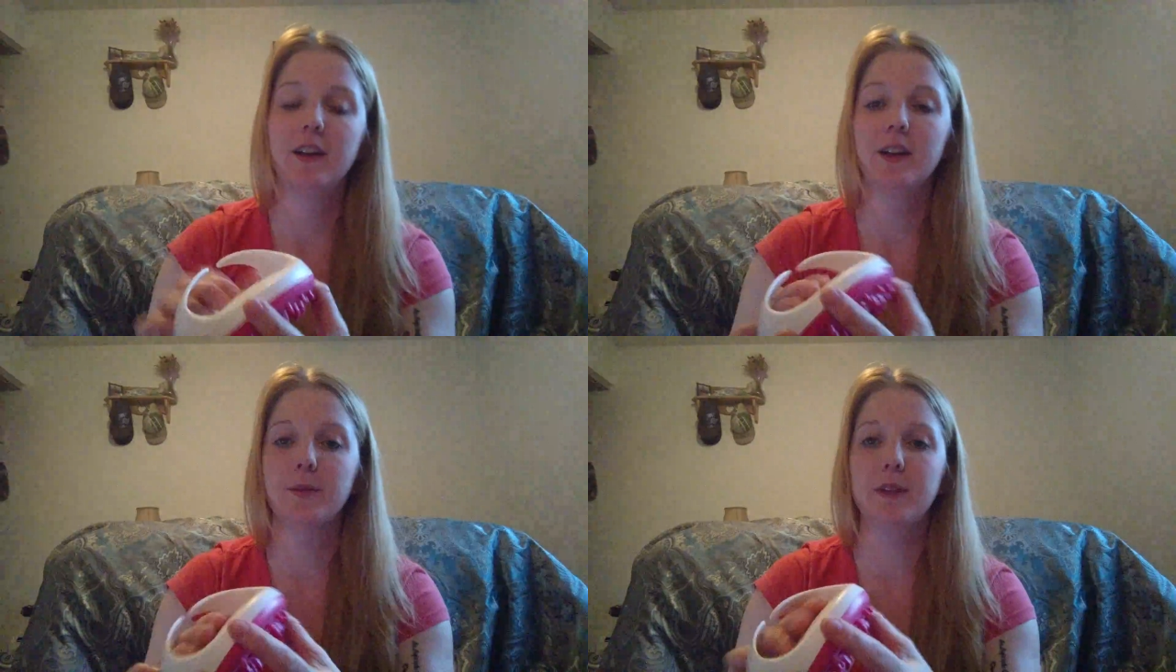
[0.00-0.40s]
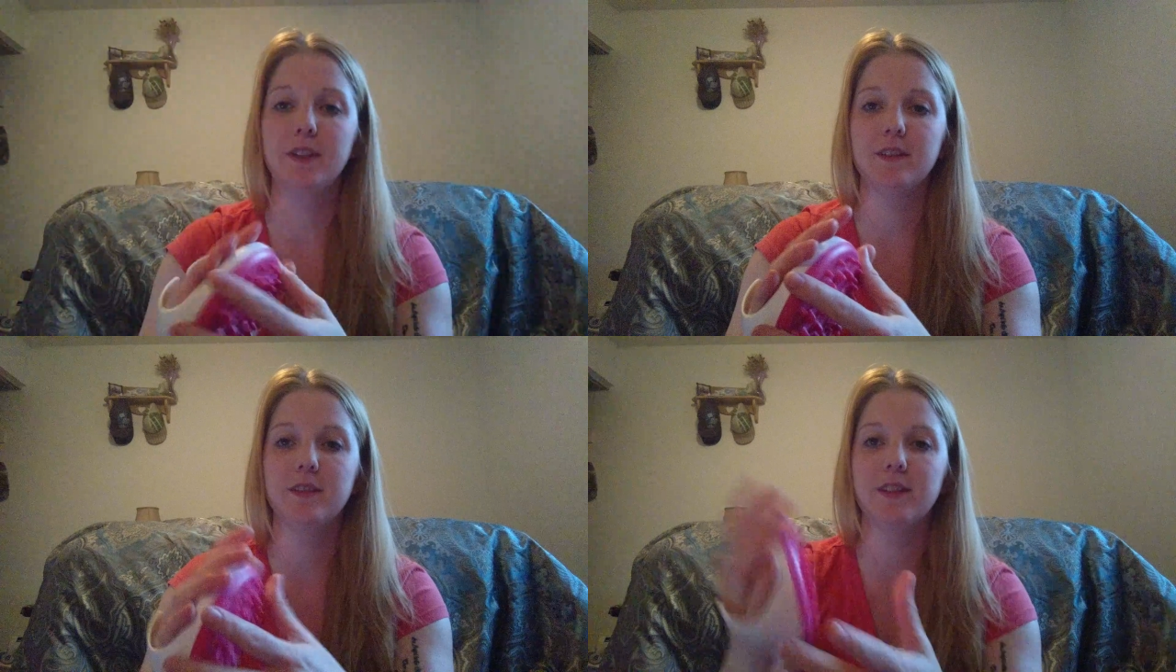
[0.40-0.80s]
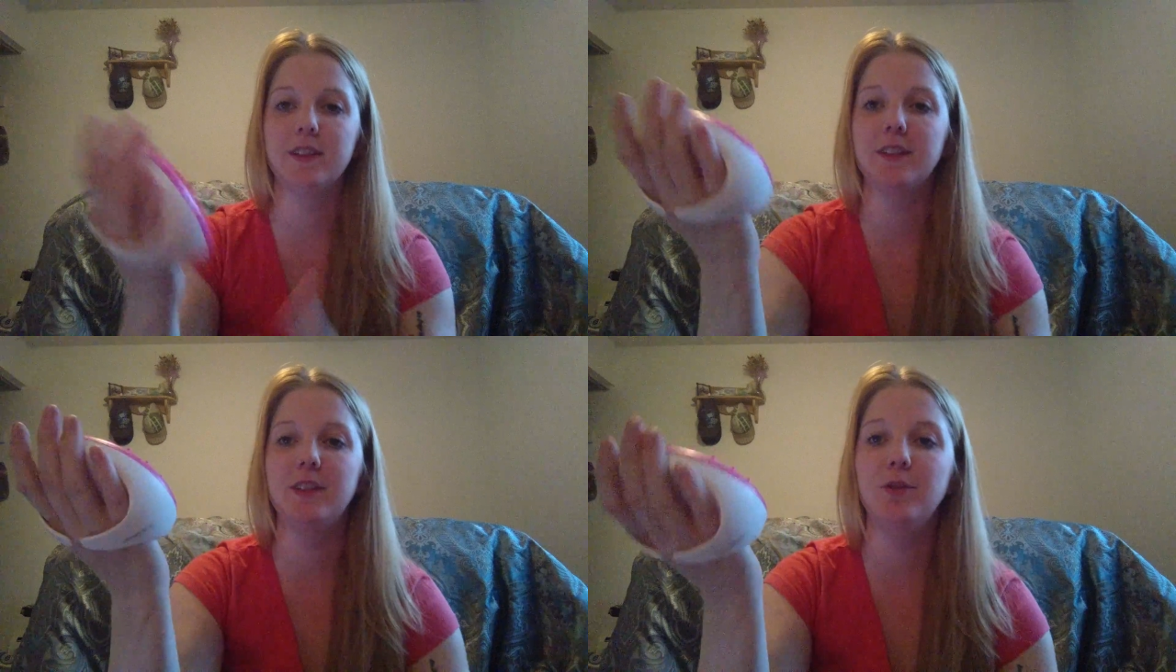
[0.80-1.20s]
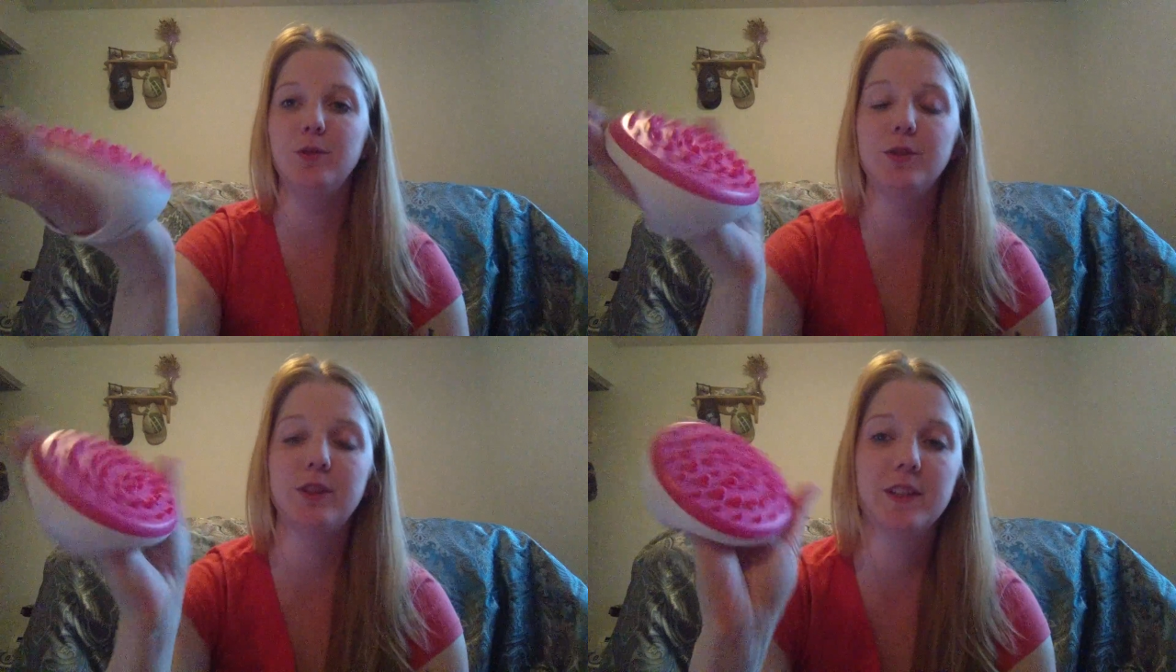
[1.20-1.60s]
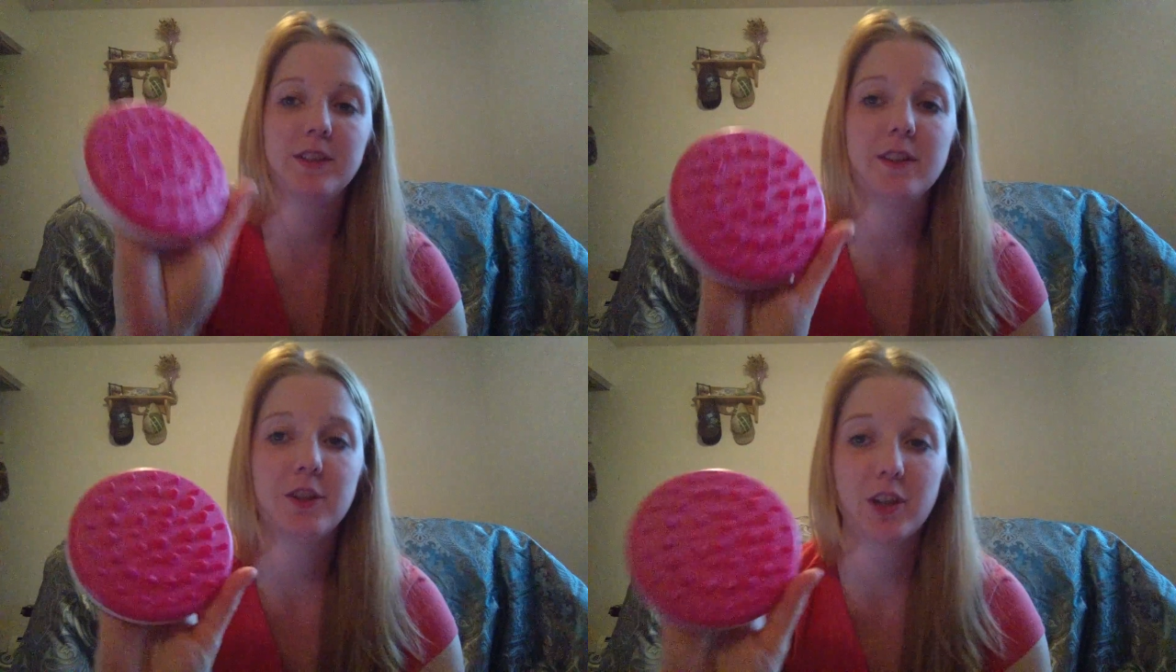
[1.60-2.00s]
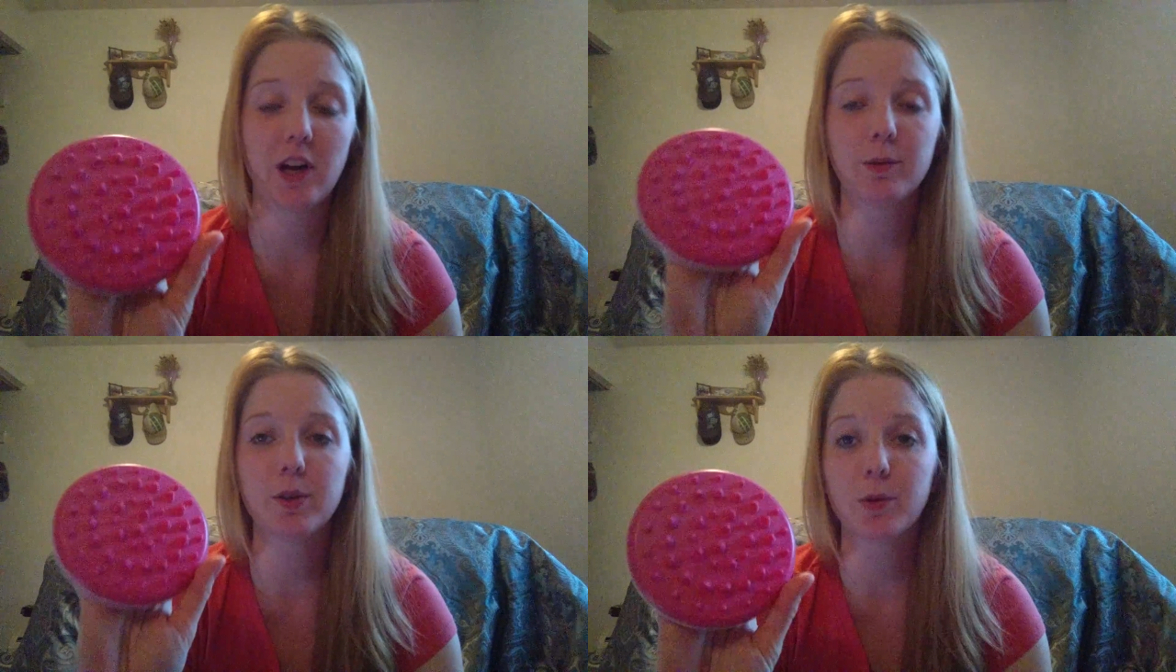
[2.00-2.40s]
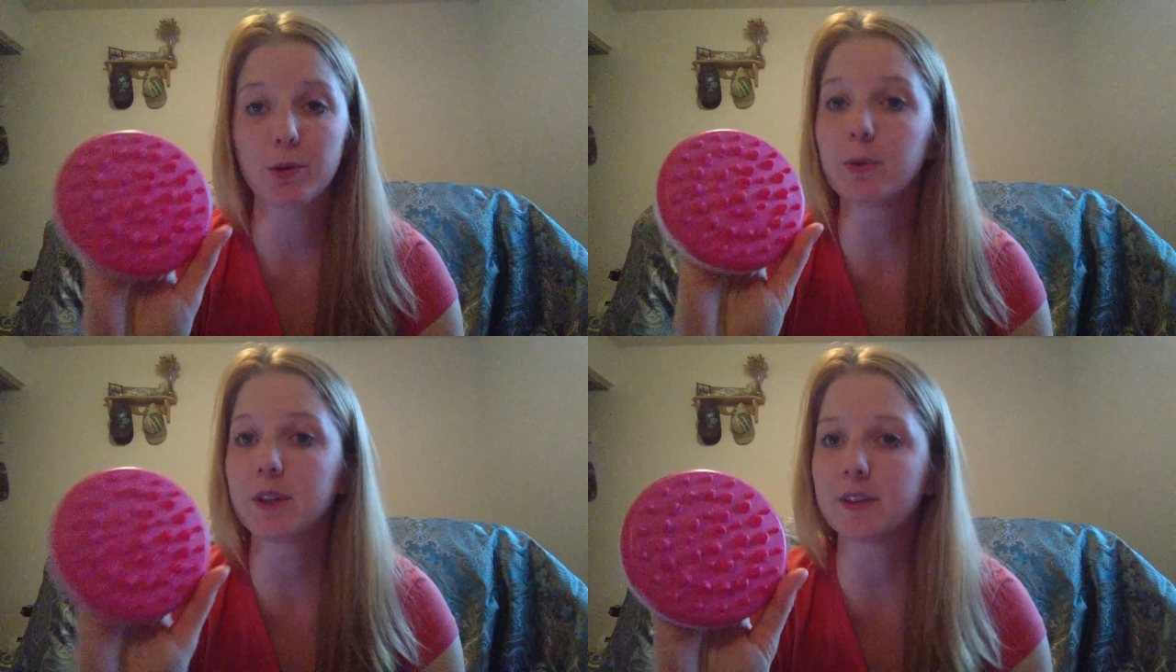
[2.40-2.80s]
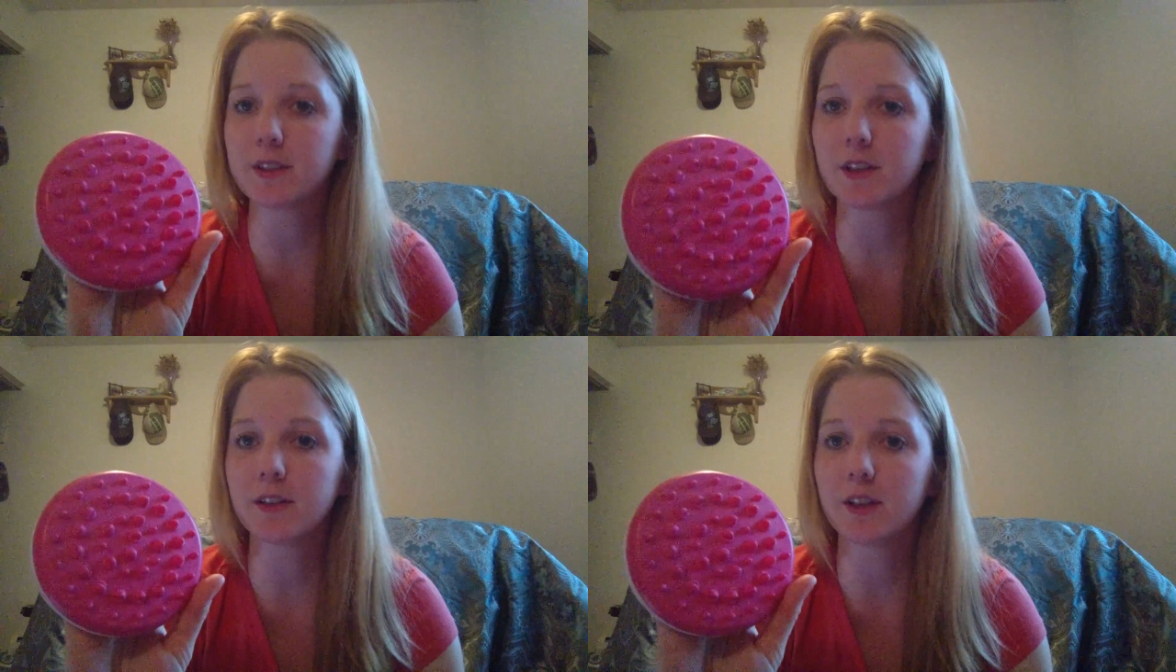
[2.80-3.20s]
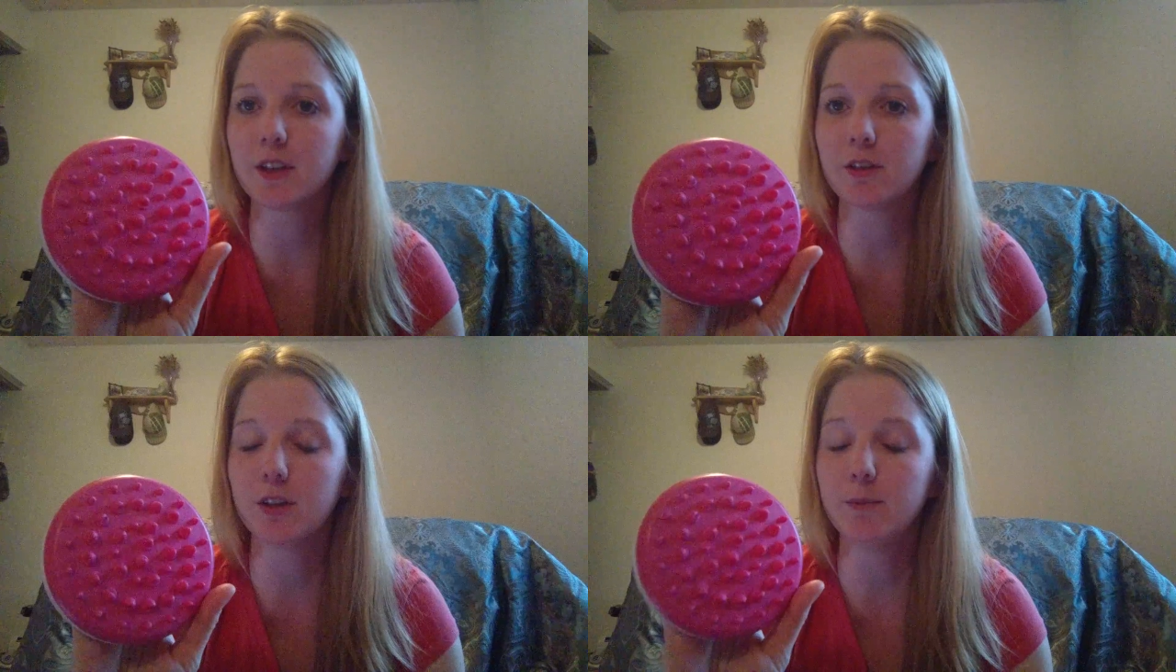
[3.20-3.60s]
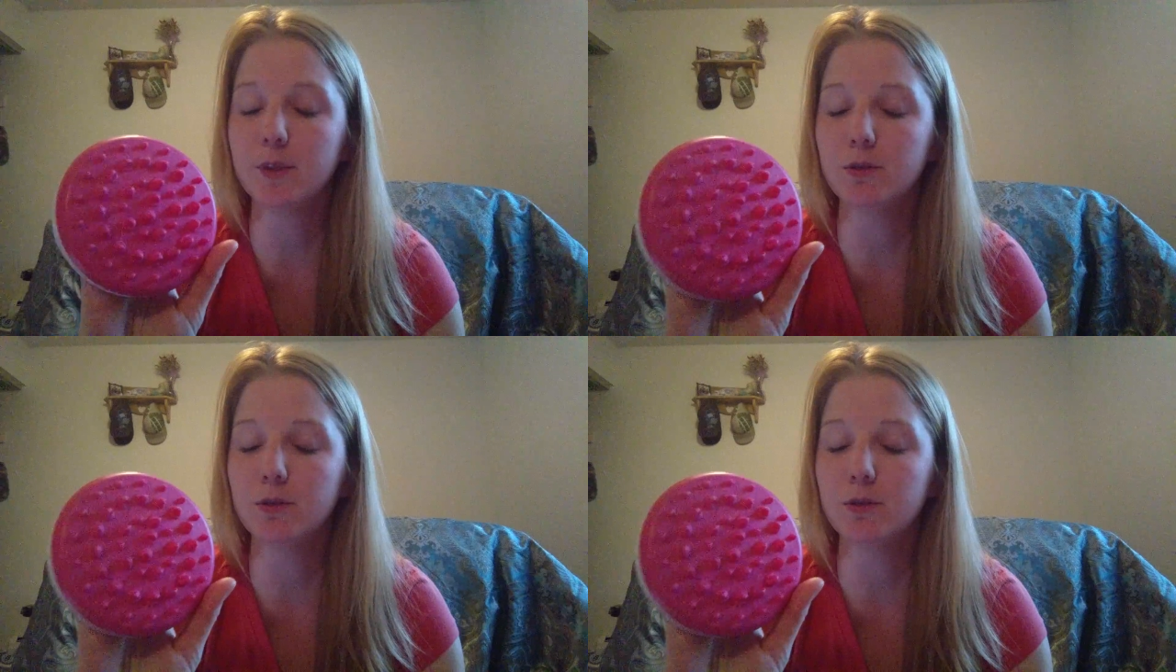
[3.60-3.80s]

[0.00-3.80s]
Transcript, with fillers: I mean, you use this in the shower or with the cellulite cream.